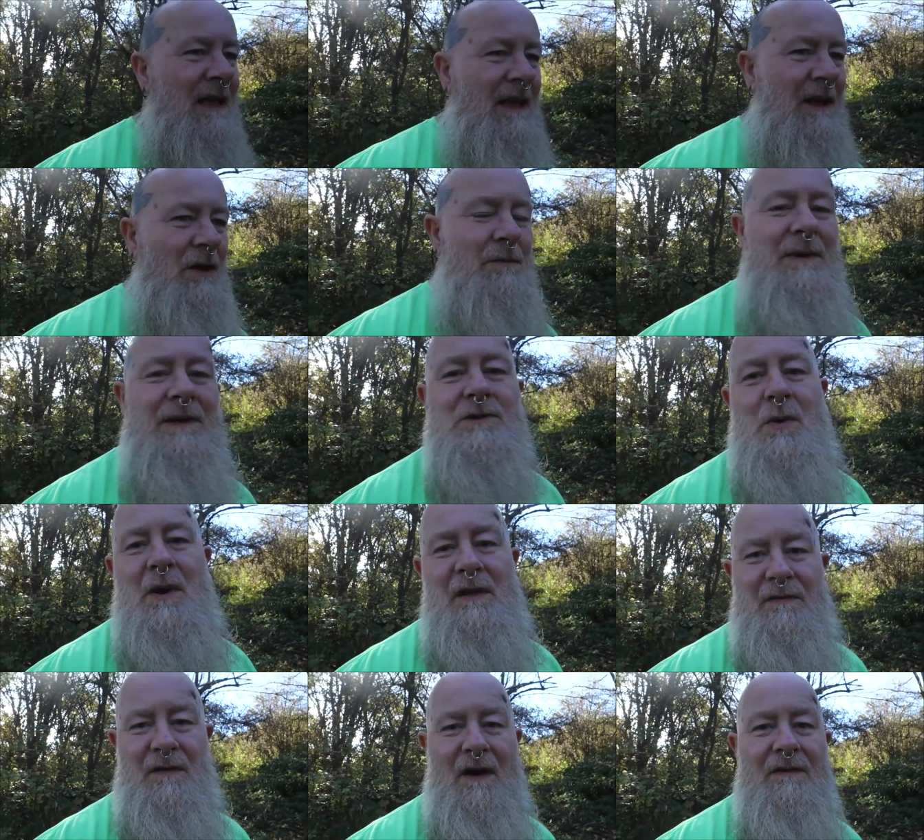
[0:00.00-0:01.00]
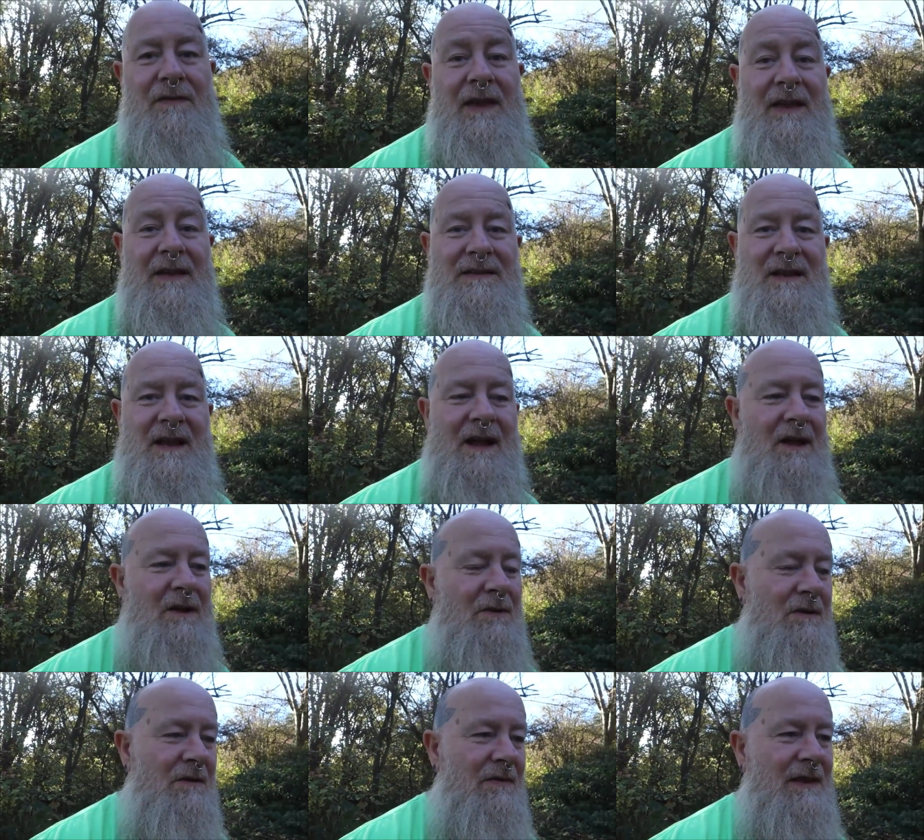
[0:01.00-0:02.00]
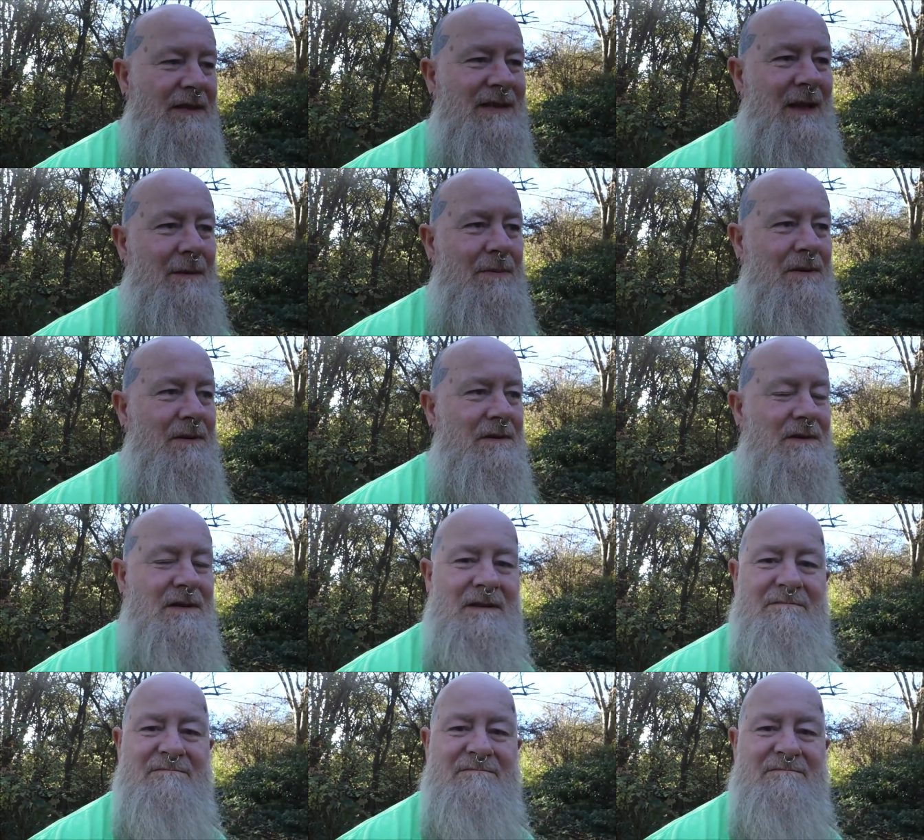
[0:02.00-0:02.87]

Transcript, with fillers: it would be 25 years ago this happened.